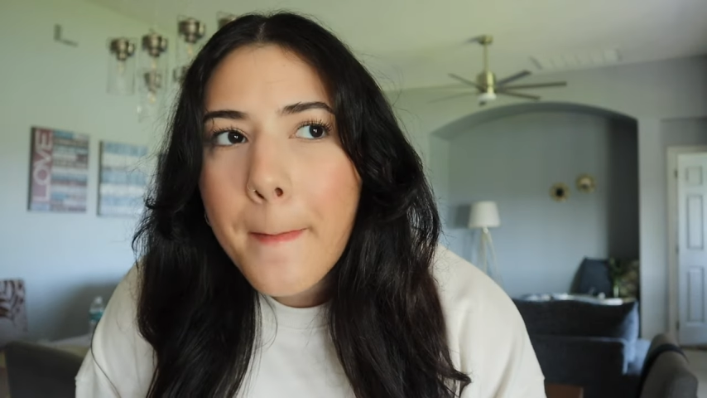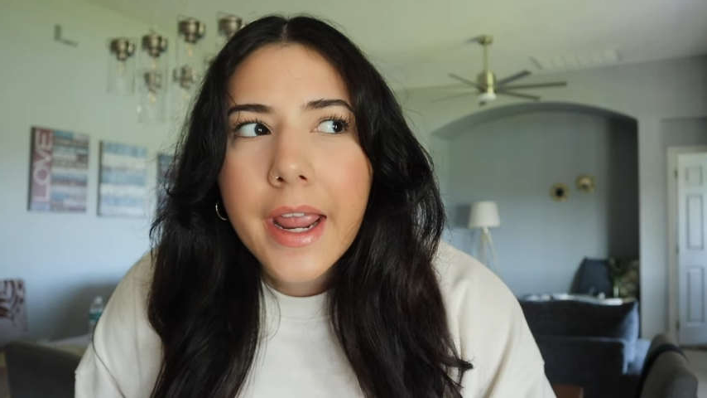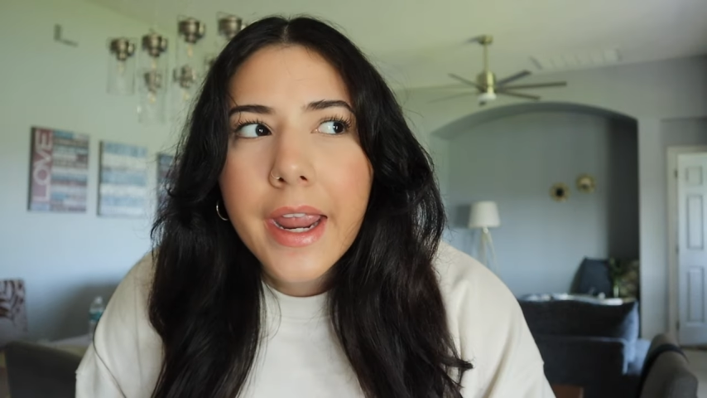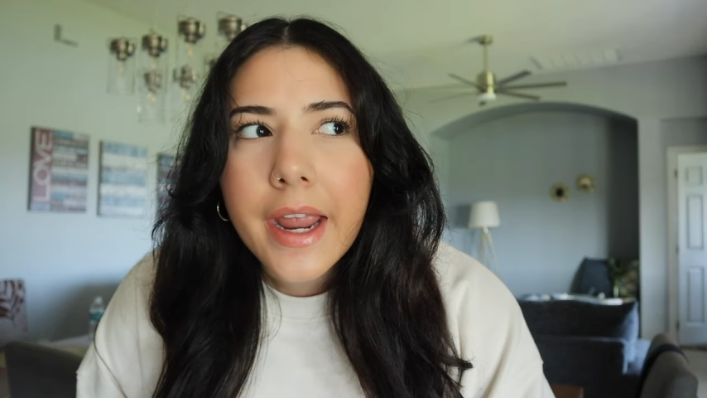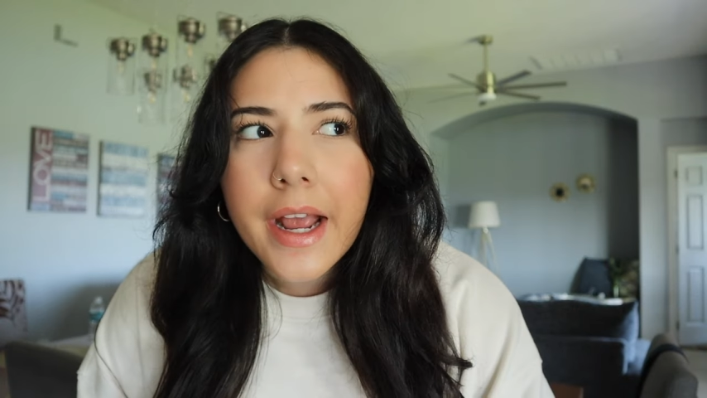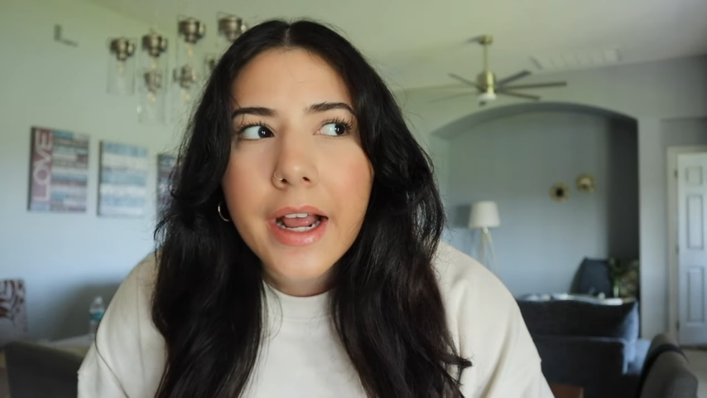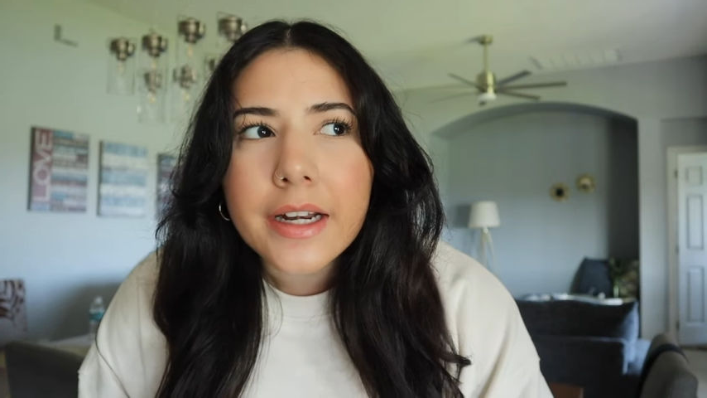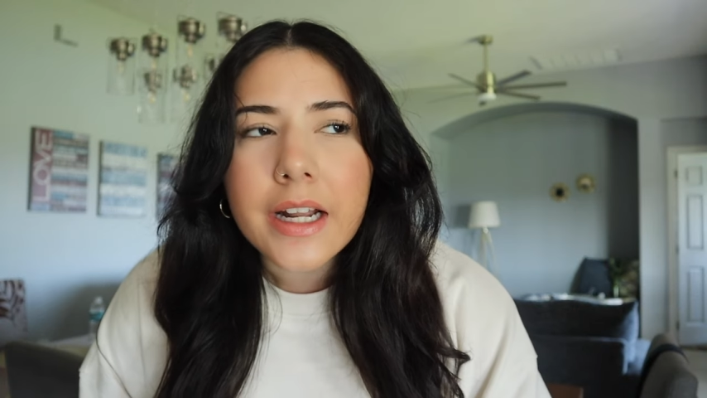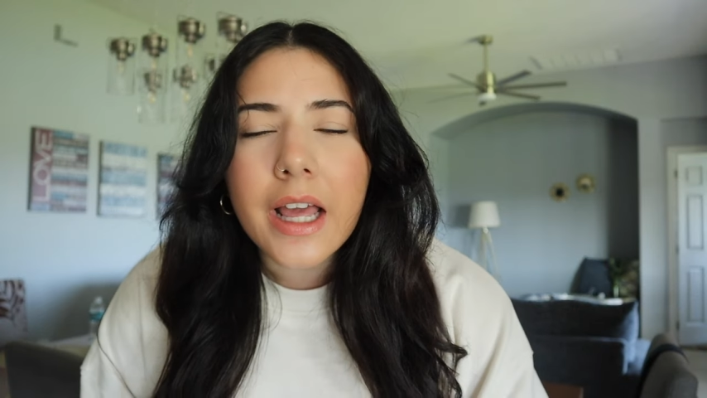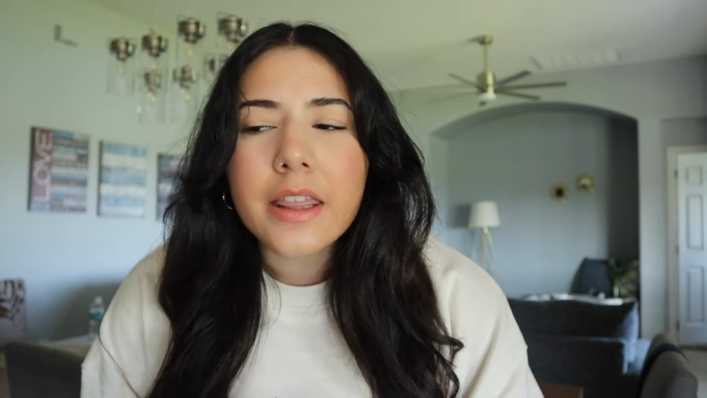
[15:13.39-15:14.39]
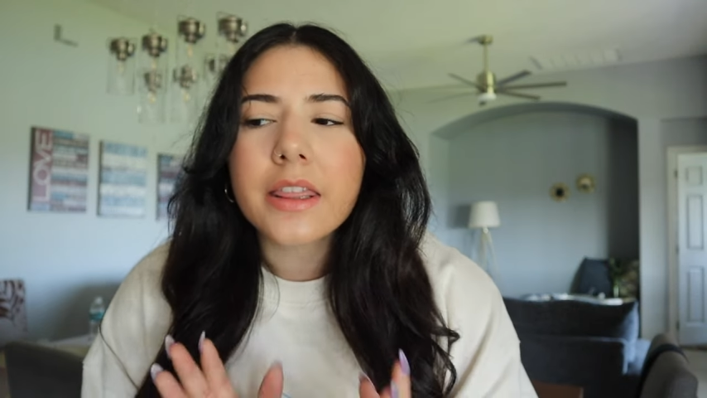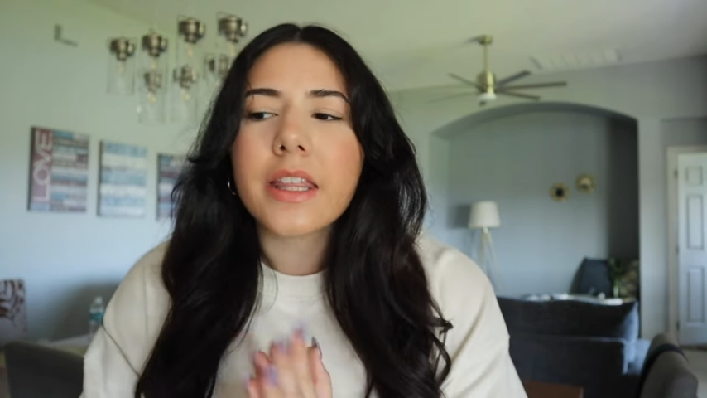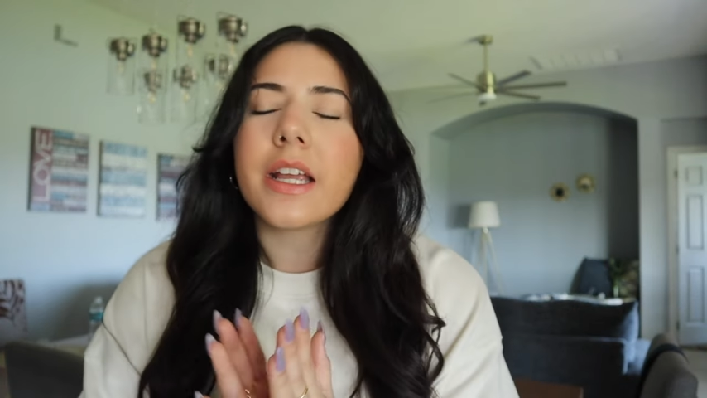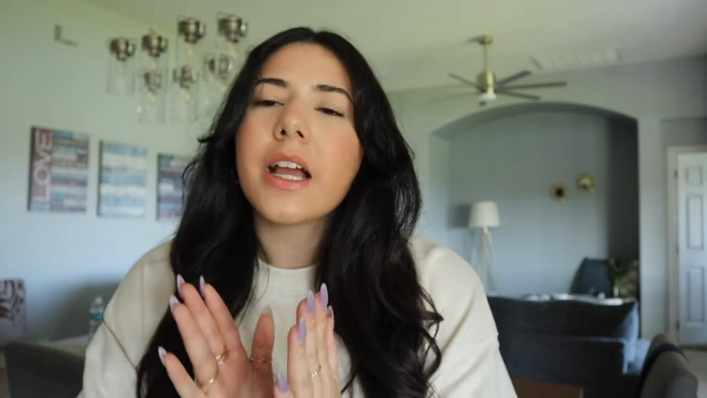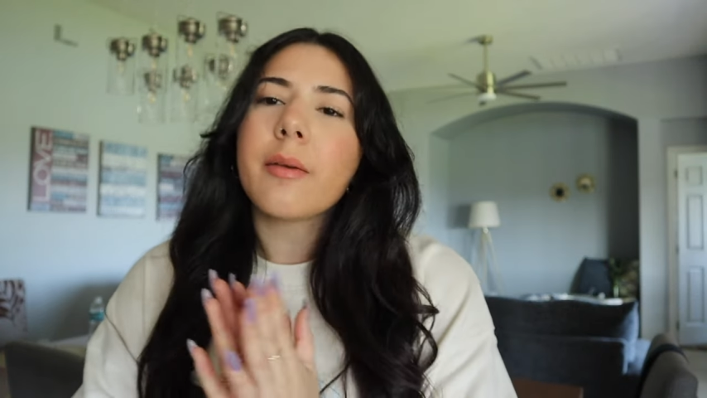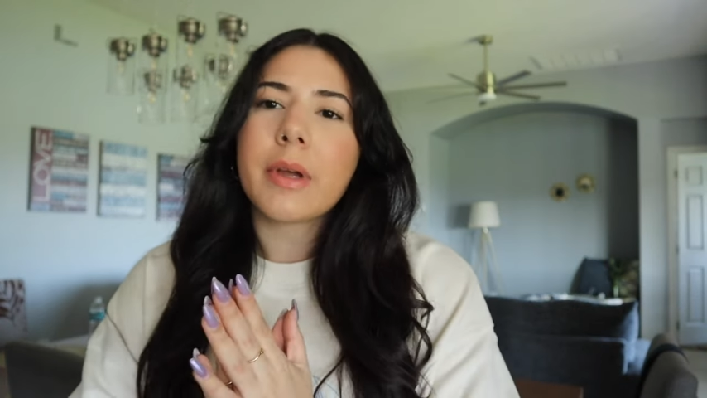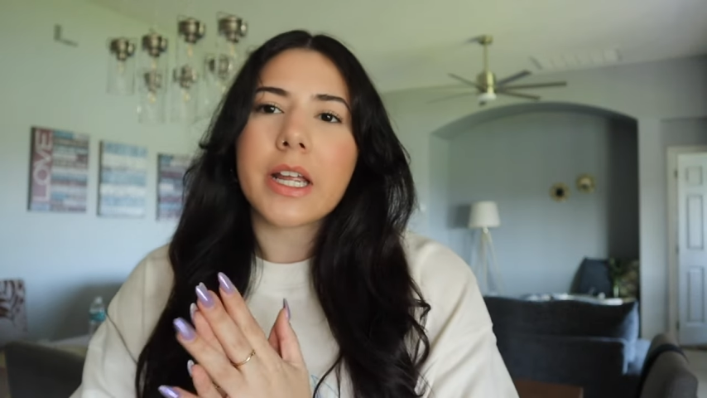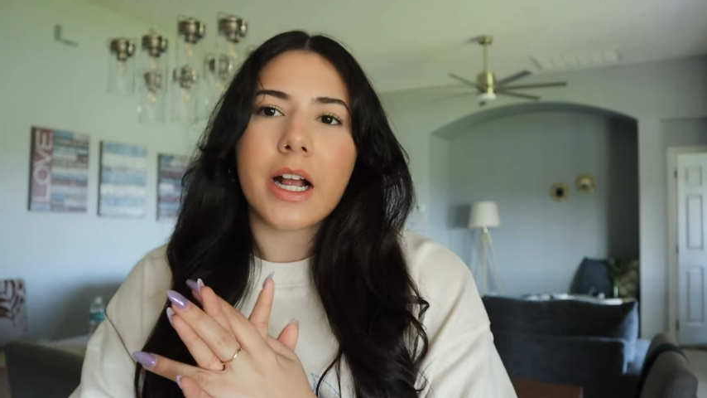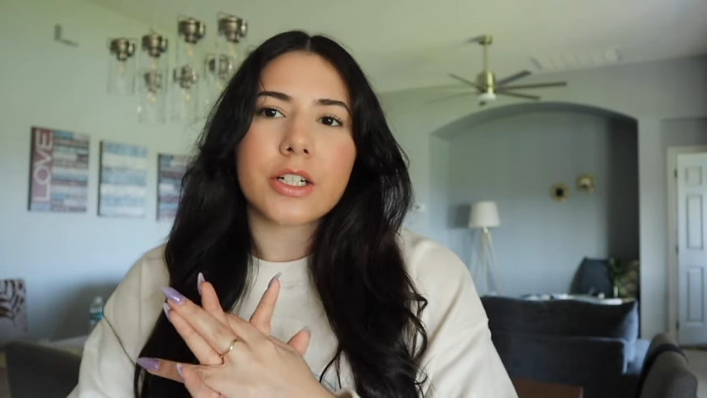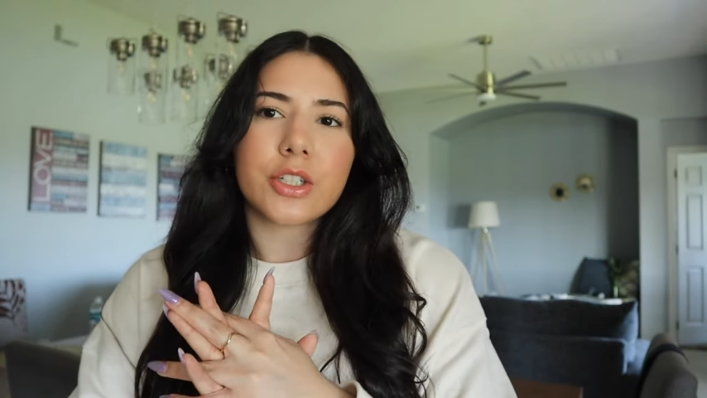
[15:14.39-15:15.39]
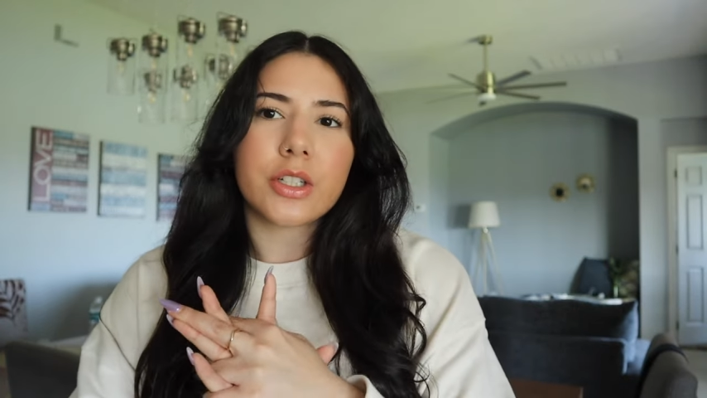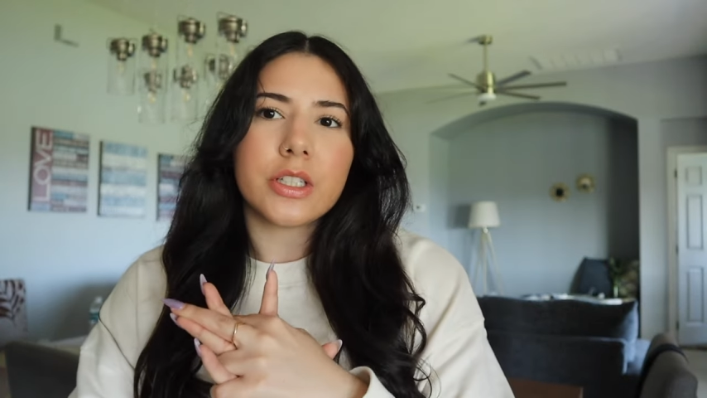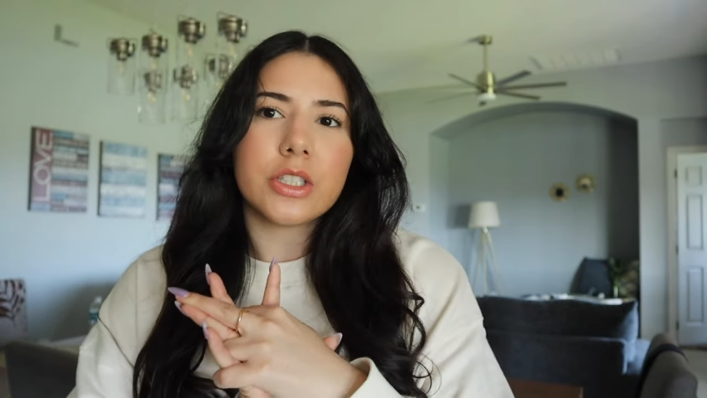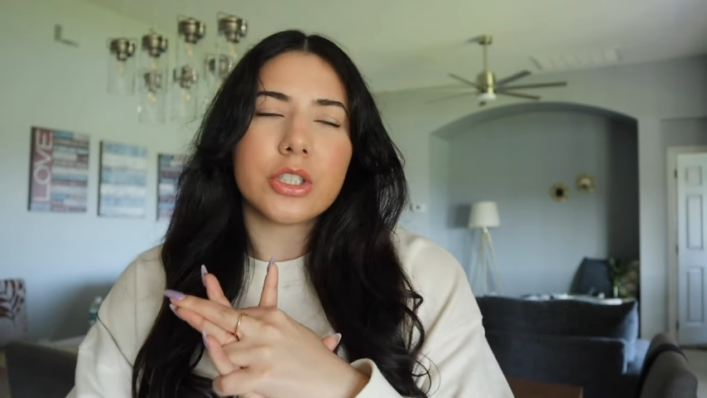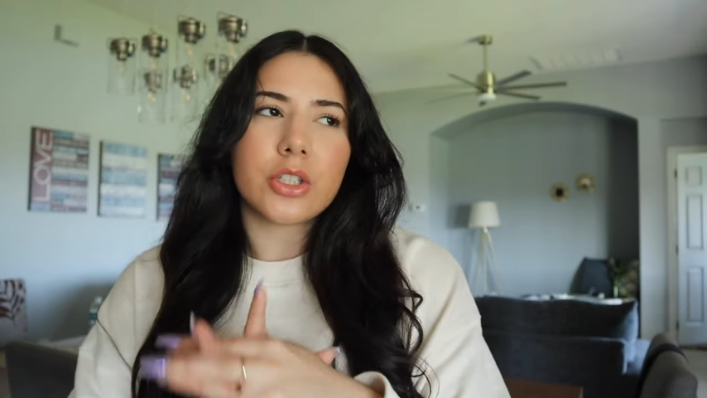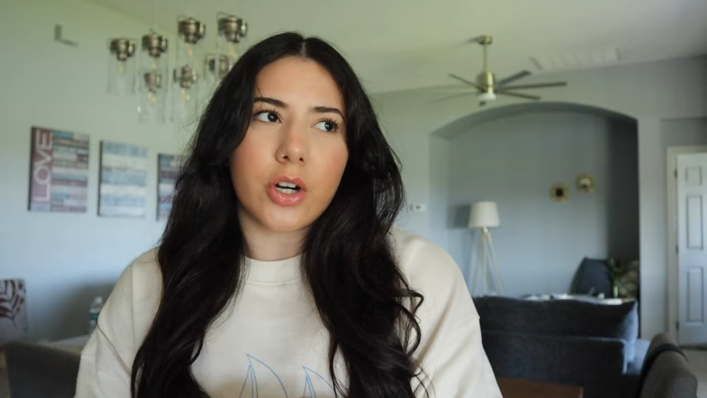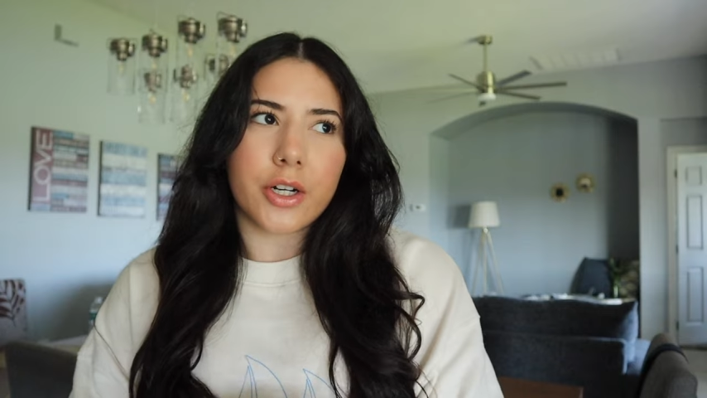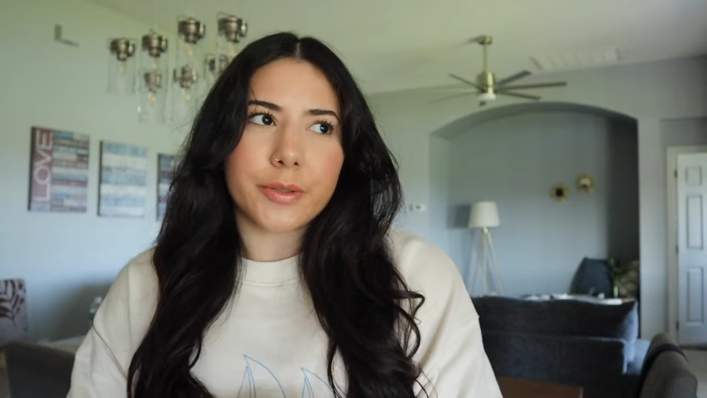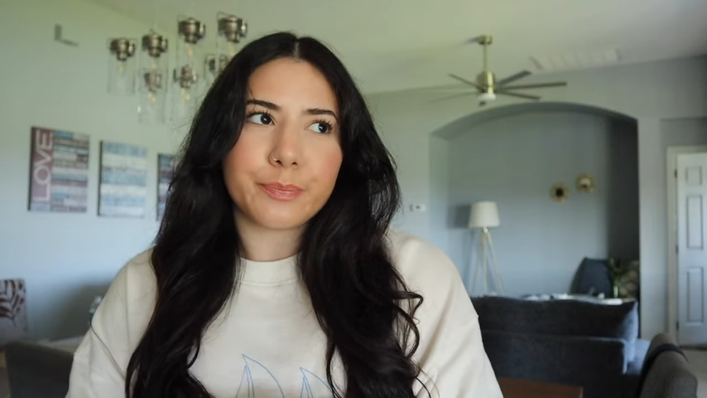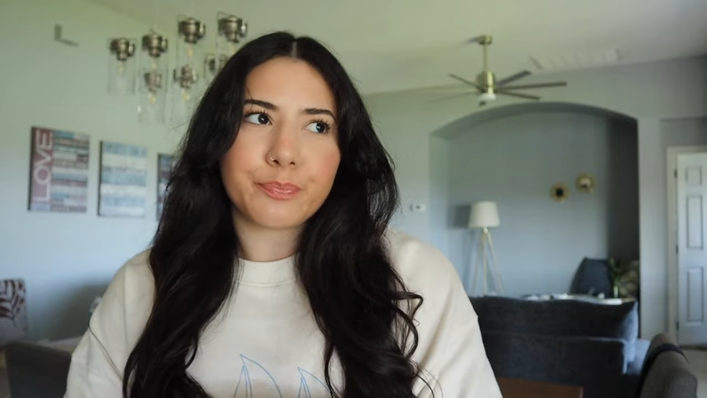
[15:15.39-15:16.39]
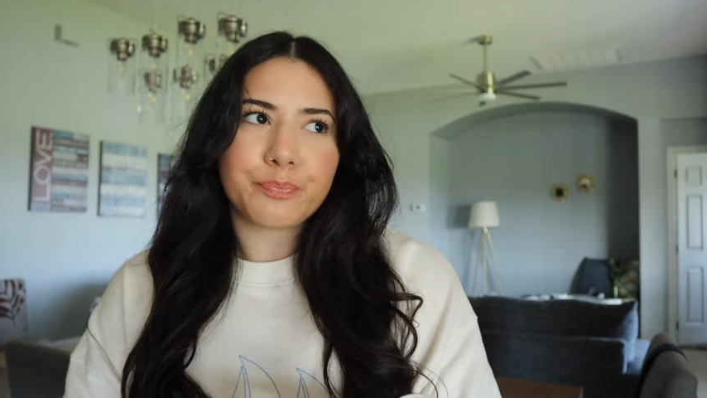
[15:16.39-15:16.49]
and I think I might actually start